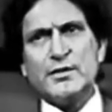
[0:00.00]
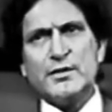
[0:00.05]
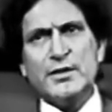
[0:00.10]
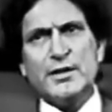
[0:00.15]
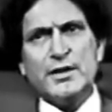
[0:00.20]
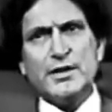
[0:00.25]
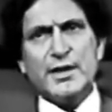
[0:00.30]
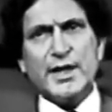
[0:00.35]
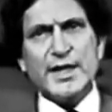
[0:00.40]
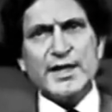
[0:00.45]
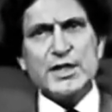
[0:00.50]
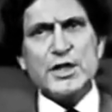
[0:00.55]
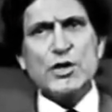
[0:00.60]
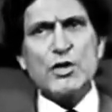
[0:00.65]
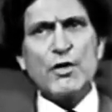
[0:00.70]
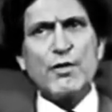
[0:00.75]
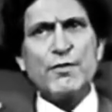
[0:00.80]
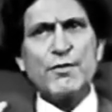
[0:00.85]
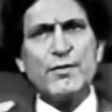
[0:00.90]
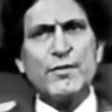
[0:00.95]
the
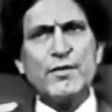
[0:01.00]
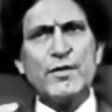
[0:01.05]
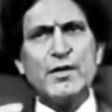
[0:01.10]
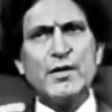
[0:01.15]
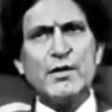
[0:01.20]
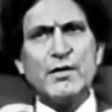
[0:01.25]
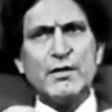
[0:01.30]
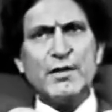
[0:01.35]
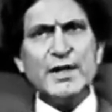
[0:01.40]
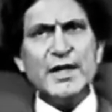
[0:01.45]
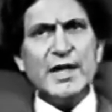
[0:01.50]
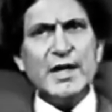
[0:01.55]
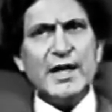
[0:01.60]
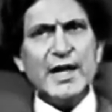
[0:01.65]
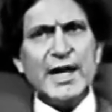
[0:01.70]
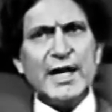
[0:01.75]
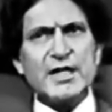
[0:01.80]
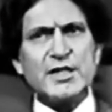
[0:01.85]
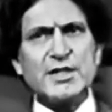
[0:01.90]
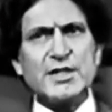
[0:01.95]
nature of
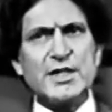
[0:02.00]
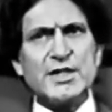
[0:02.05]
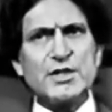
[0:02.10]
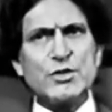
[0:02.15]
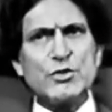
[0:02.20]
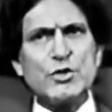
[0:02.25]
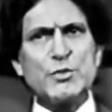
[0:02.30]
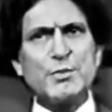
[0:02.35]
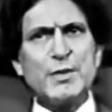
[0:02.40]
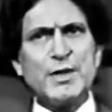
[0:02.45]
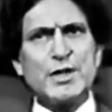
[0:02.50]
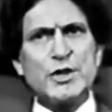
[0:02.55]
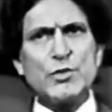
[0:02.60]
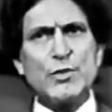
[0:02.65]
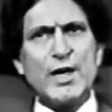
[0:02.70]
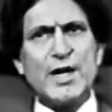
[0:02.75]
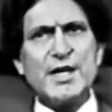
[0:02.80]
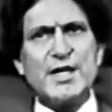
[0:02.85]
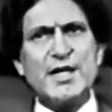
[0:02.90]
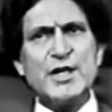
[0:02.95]
real access to
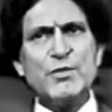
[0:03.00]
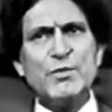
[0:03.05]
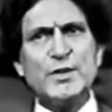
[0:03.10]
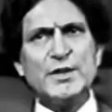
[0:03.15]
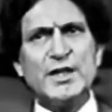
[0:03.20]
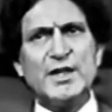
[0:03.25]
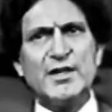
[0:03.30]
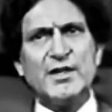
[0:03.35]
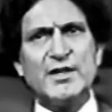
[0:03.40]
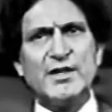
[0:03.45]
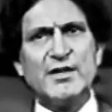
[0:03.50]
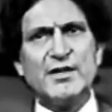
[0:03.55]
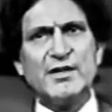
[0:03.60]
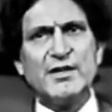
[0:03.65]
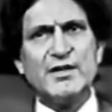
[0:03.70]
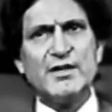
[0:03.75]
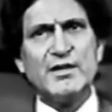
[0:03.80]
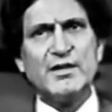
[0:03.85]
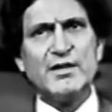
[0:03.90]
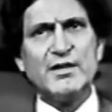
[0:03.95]
spirituality within.
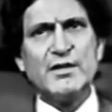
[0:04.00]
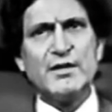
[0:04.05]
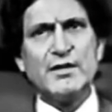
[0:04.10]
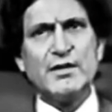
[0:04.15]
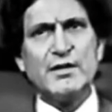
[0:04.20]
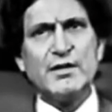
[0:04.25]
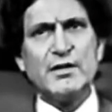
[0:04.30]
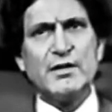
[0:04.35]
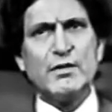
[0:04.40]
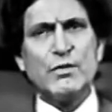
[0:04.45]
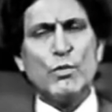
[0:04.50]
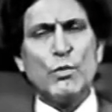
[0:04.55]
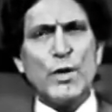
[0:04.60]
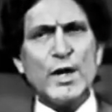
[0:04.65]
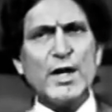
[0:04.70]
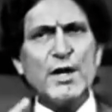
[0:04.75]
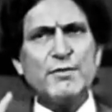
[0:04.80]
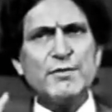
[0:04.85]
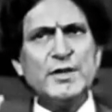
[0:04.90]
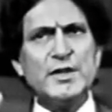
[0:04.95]

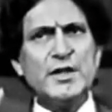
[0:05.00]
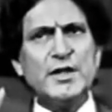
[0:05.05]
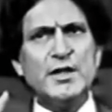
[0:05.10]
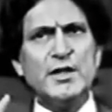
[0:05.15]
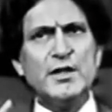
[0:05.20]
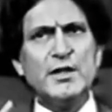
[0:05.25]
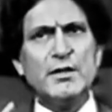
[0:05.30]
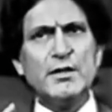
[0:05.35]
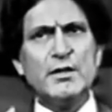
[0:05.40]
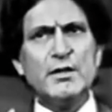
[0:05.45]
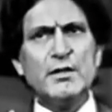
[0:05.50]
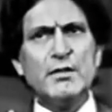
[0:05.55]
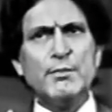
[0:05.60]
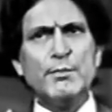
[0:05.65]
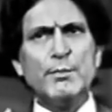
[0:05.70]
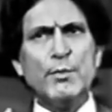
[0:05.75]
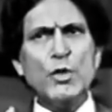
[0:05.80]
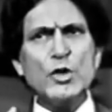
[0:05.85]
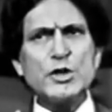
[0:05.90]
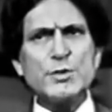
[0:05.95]
One of the
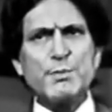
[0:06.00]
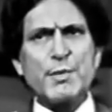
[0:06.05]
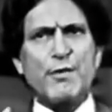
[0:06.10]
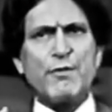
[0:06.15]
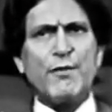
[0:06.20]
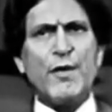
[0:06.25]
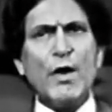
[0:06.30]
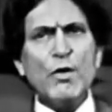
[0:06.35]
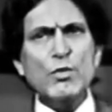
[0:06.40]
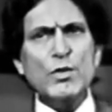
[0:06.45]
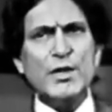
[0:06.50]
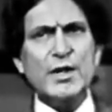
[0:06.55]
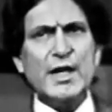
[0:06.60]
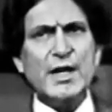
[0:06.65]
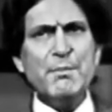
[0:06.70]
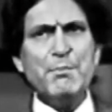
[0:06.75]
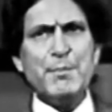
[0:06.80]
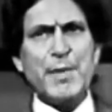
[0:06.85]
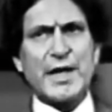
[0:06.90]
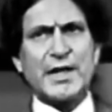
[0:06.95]
most profound
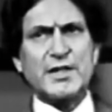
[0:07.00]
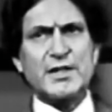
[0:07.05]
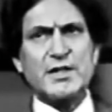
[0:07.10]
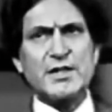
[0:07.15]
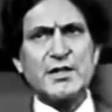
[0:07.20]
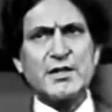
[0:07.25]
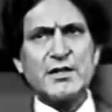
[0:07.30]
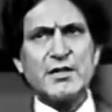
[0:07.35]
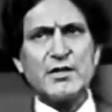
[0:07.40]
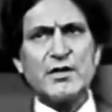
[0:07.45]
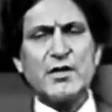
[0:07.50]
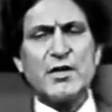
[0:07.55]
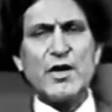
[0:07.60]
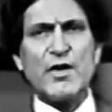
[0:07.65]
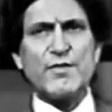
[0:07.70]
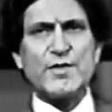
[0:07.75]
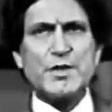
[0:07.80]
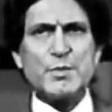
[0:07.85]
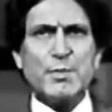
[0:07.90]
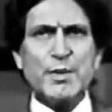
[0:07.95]
impacts
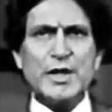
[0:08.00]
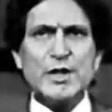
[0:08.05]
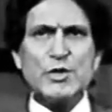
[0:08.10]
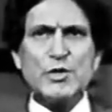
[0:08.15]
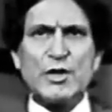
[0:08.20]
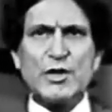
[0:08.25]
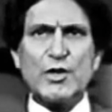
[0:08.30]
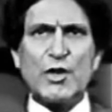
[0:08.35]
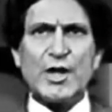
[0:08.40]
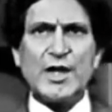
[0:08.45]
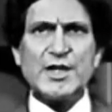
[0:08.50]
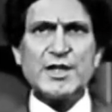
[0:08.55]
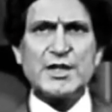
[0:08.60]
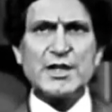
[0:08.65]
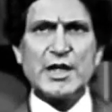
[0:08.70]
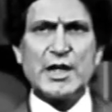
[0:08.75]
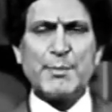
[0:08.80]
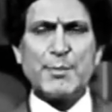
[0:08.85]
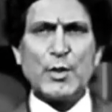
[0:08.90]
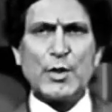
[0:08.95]
of spiritual
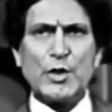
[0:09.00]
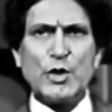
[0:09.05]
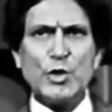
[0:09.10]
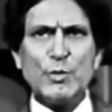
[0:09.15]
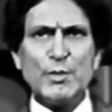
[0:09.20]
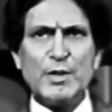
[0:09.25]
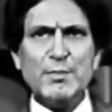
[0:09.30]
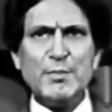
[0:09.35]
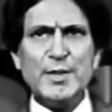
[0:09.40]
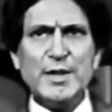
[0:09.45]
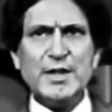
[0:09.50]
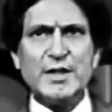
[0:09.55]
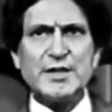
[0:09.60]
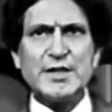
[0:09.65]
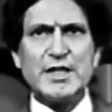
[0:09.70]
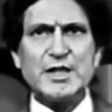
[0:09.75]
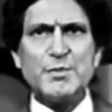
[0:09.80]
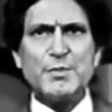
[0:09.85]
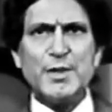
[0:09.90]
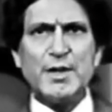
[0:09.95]
knowledge upon human
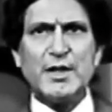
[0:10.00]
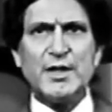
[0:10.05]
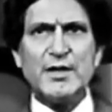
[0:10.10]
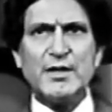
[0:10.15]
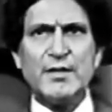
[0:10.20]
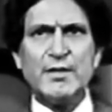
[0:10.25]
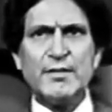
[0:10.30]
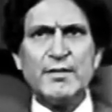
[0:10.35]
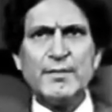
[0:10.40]
beings has been